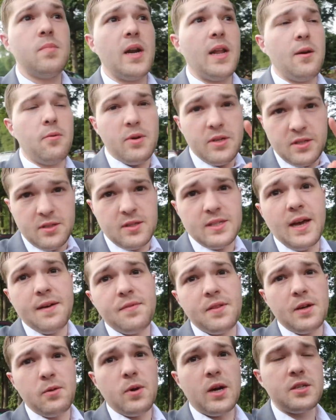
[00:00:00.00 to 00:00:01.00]
but I was
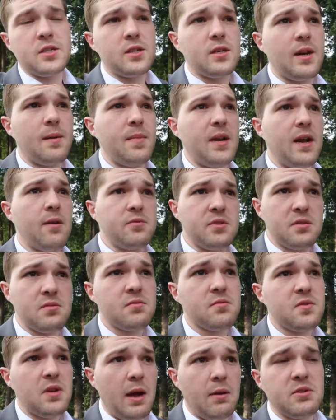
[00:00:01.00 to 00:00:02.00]
definitely rushing. I mean, I was
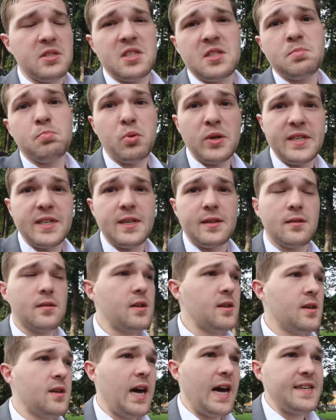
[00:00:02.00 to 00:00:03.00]
I was sprinting
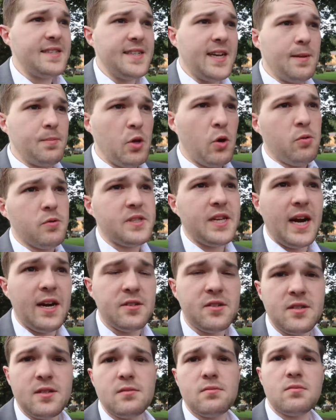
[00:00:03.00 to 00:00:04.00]
I set up the whole
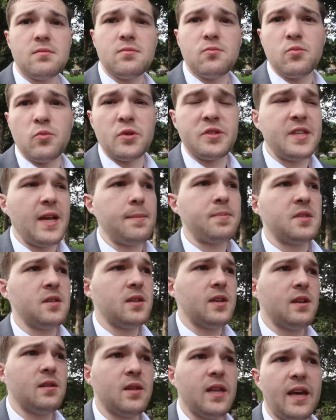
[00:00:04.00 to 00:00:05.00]
entire reception
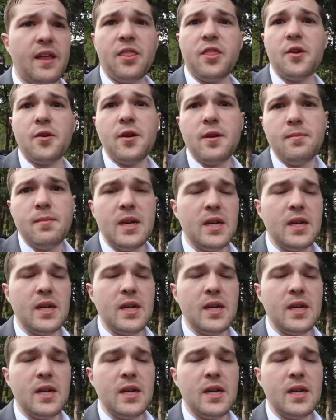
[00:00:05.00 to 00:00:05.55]
in like 30